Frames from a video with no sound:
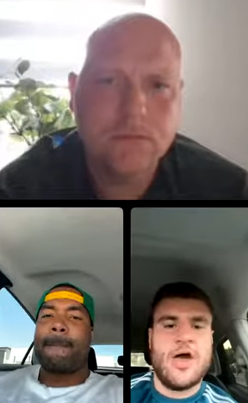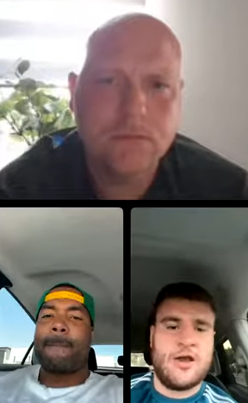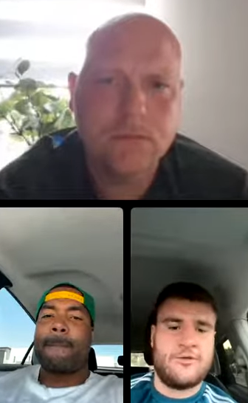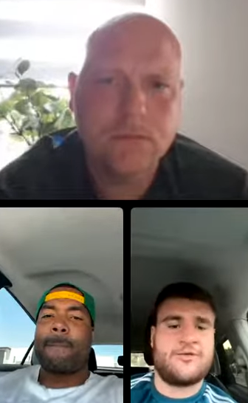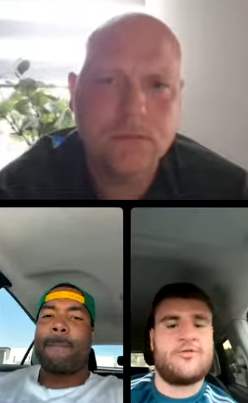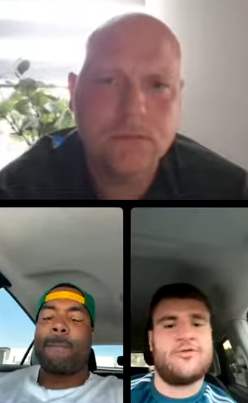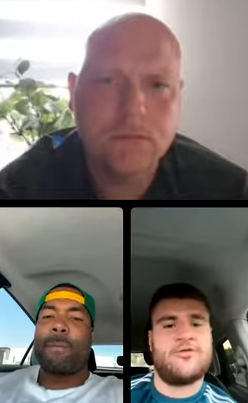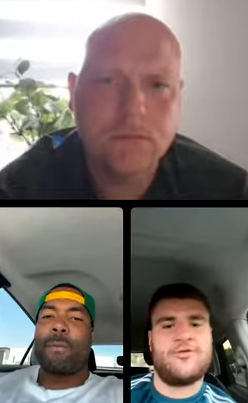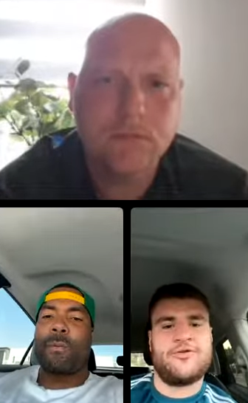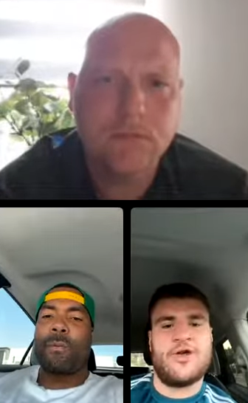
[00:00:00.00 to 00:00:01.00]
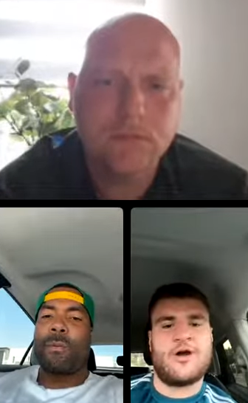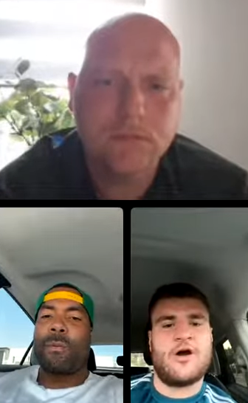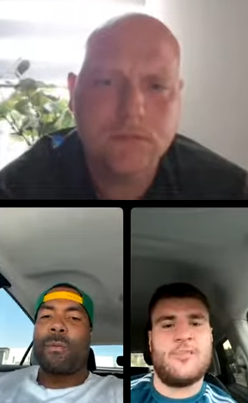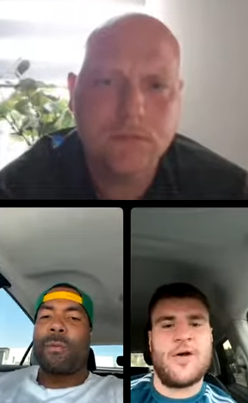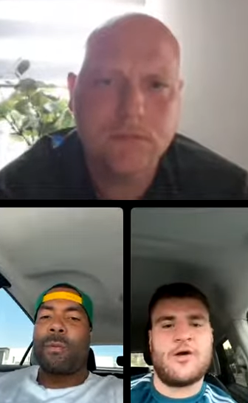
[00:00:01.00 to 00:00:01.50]
Speaker 1: And as Christopher said, I
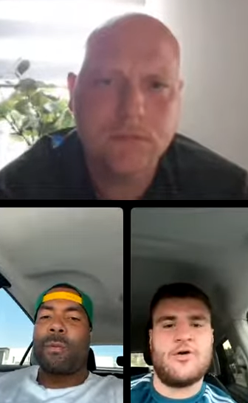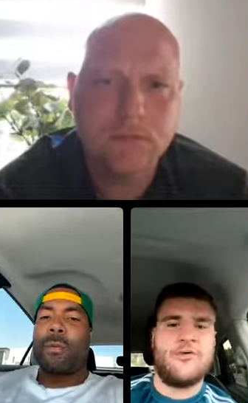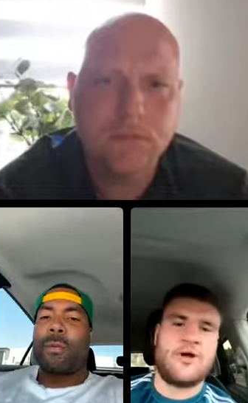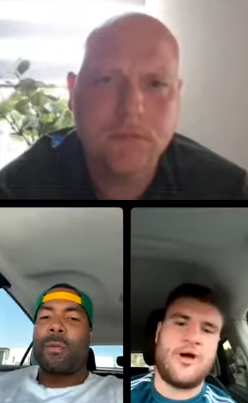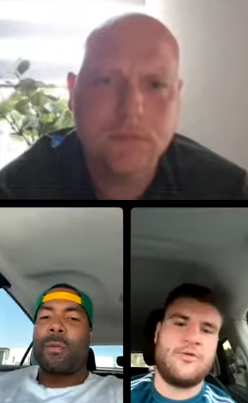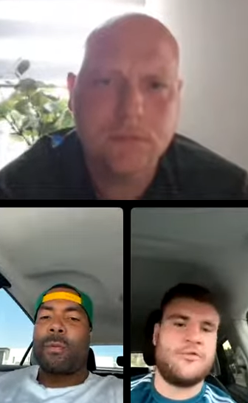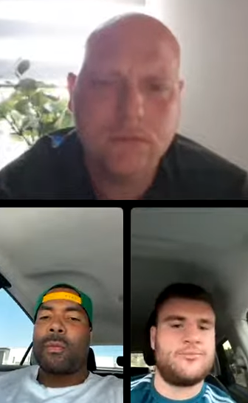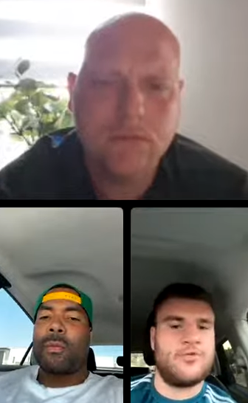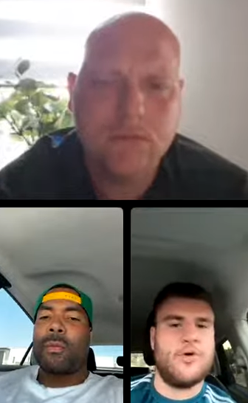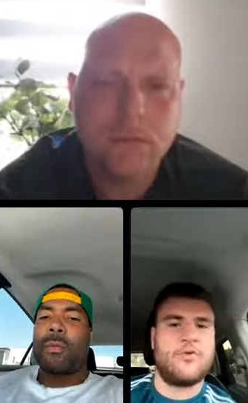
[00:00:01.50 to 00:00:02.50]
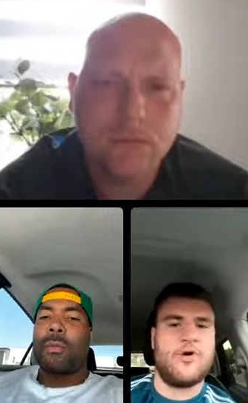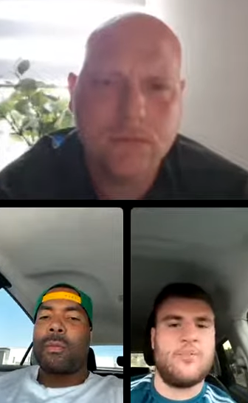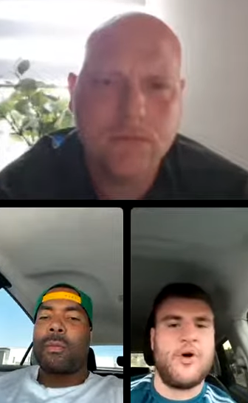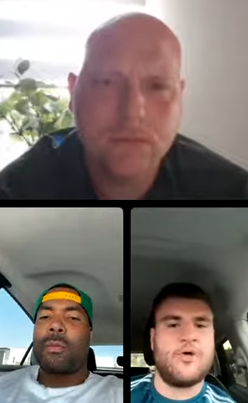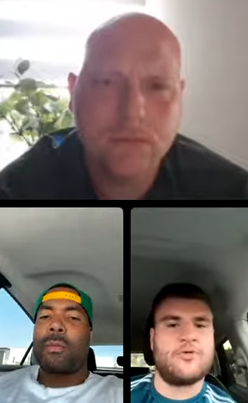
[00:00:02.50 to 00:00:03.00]
can't back off. I can't brawl. I've got a
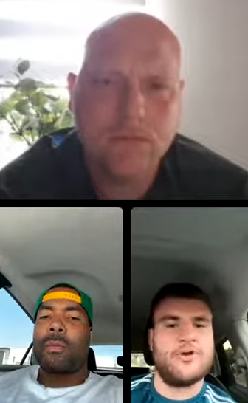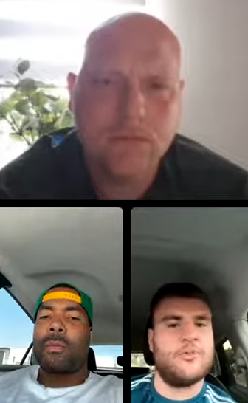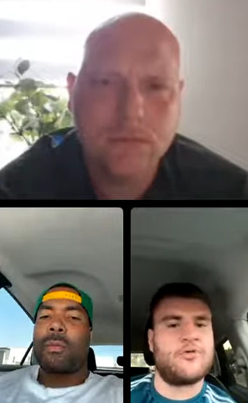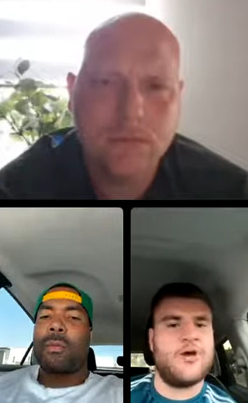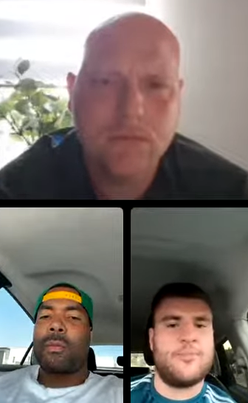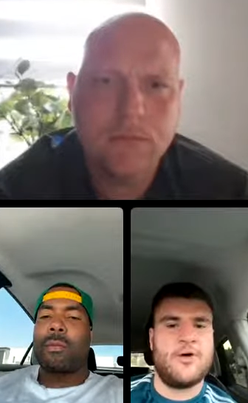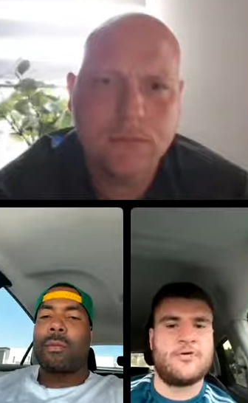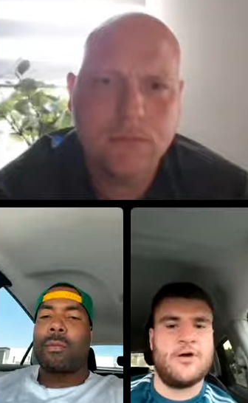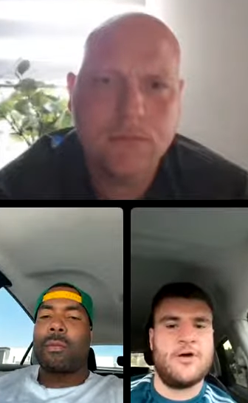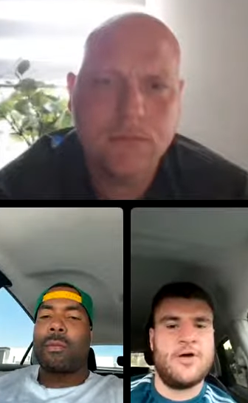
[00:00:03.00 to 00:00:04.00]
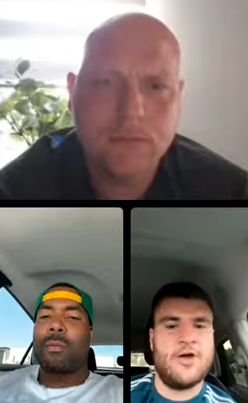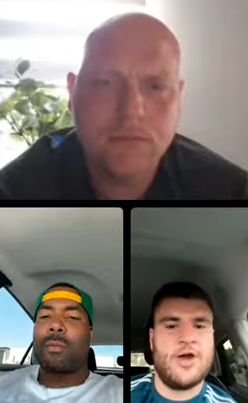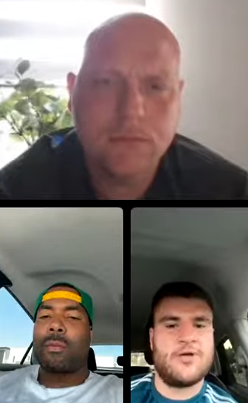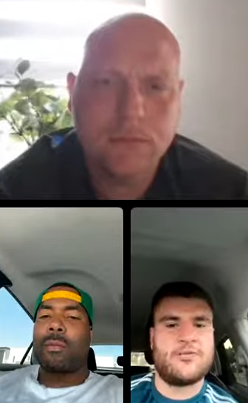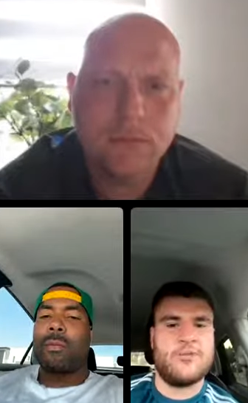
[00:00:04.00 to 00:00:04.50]
box, and I'm a great boxer
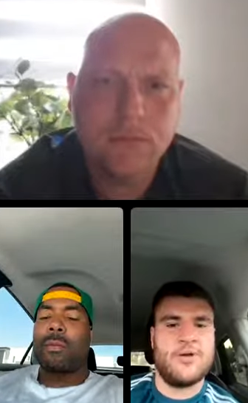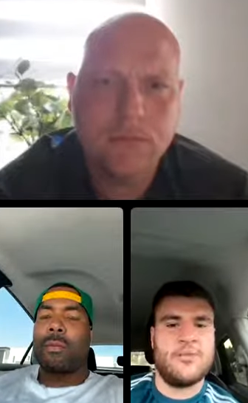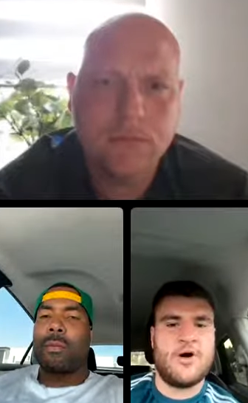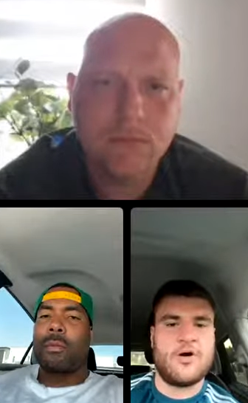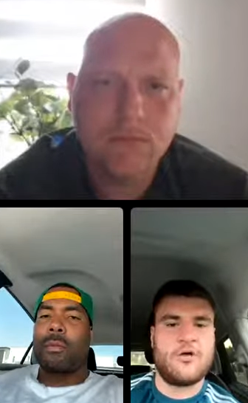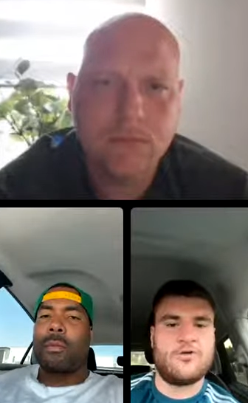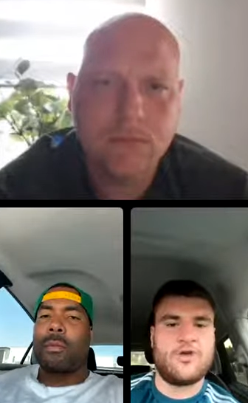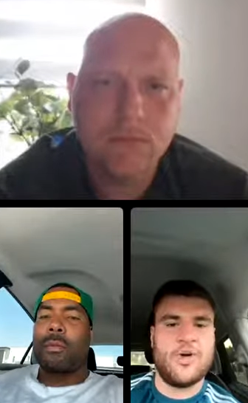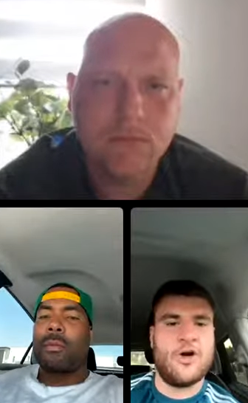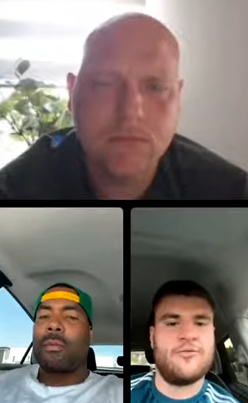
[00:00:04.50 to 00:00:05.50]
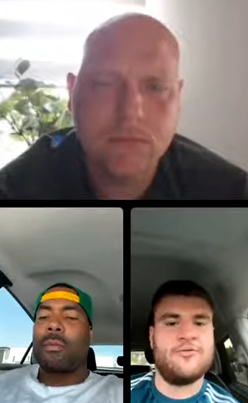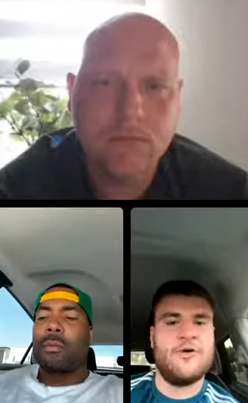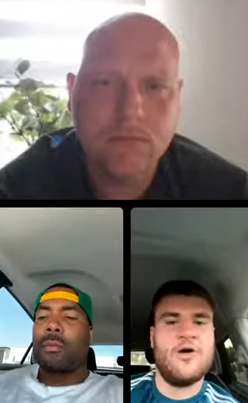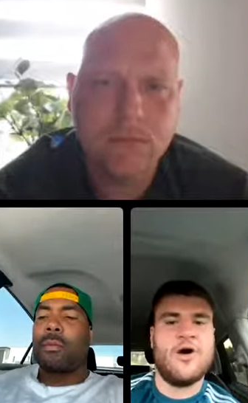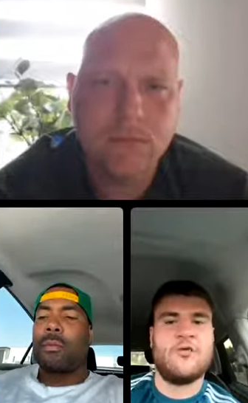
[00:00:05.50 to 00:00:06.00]
and that's what me and Mark are going to show. I haven't,
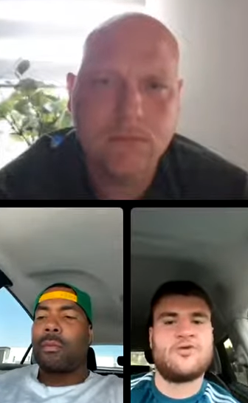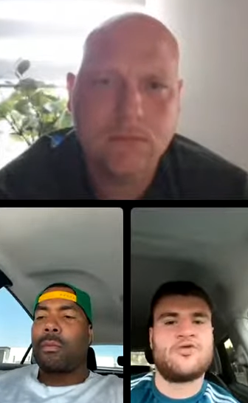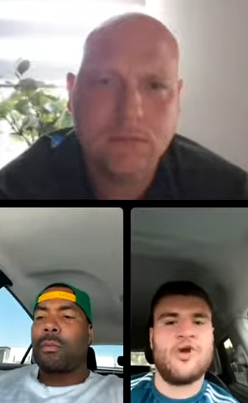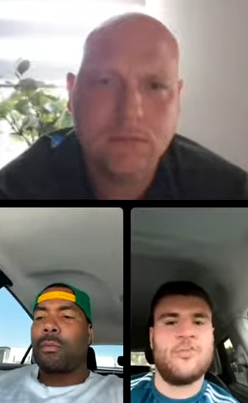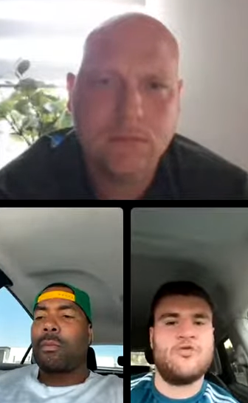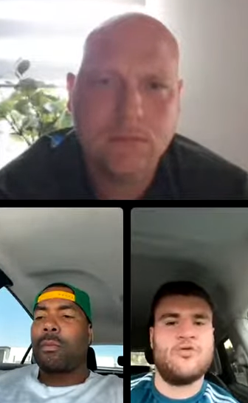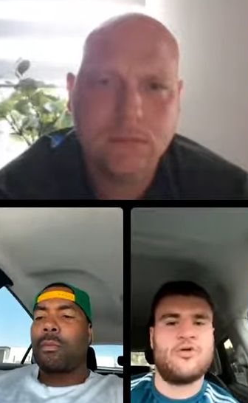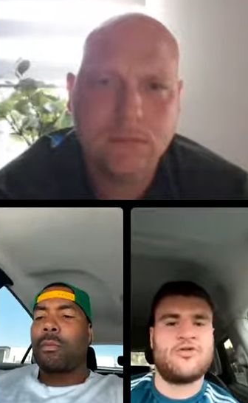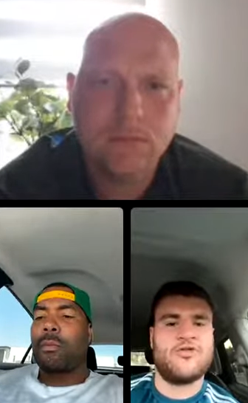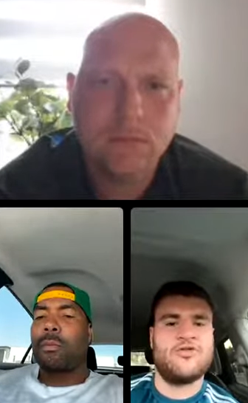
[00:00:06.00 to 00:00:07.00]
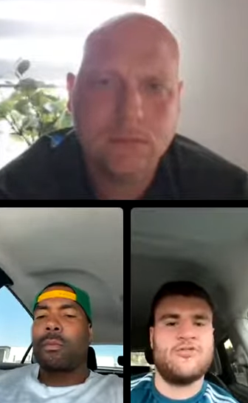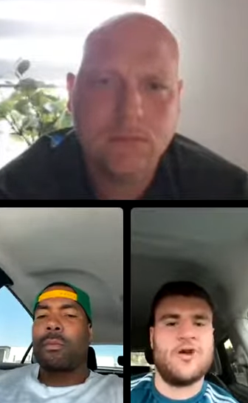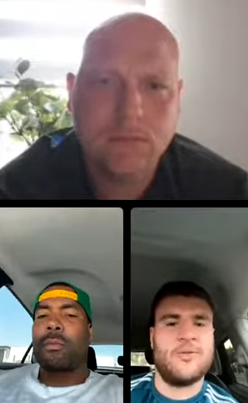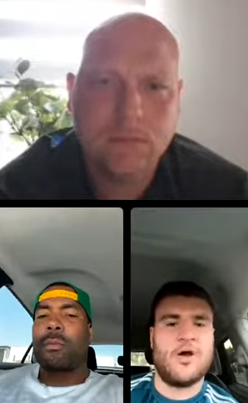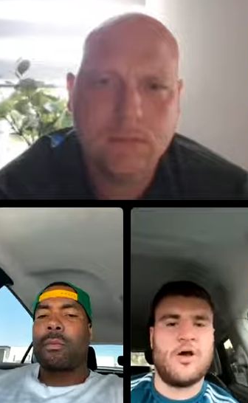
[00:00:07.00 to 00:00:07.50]
I've just shown my raw aggression
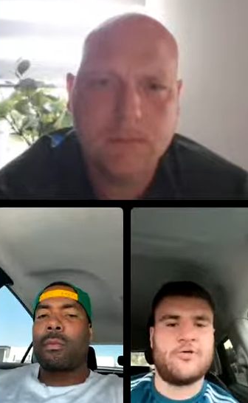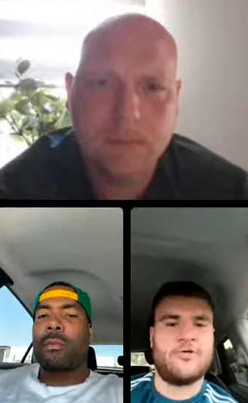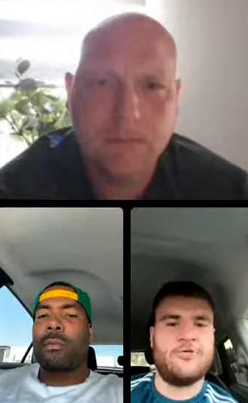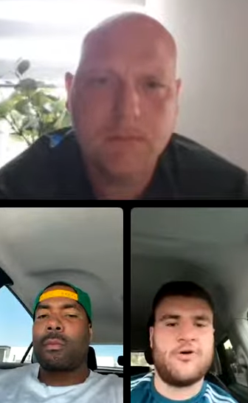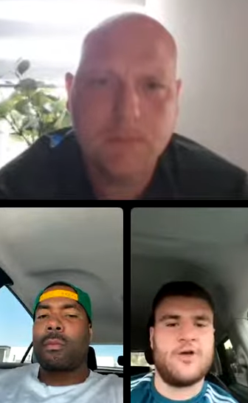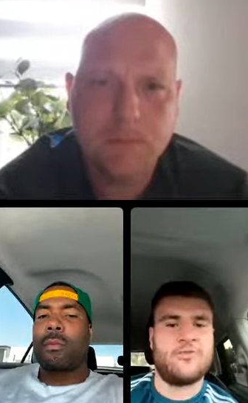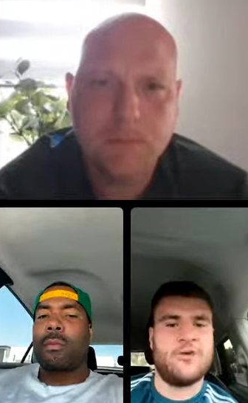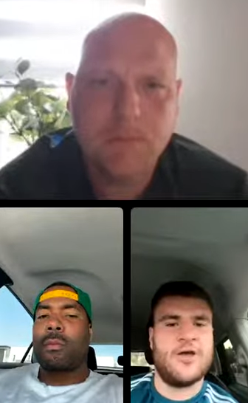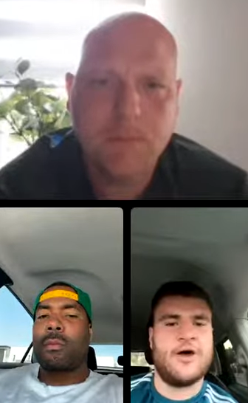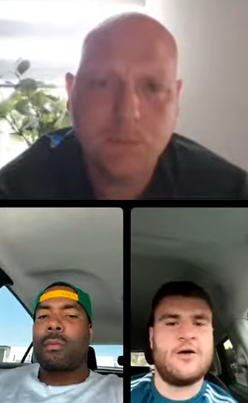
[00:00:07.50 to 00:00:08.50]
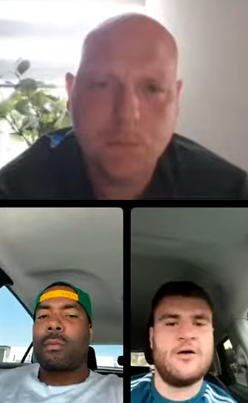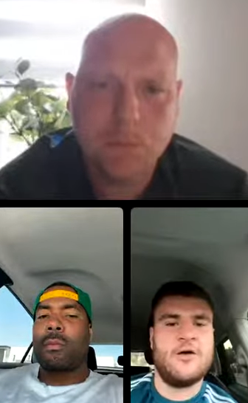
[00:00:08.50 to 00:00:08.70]
really in my last two fights, but now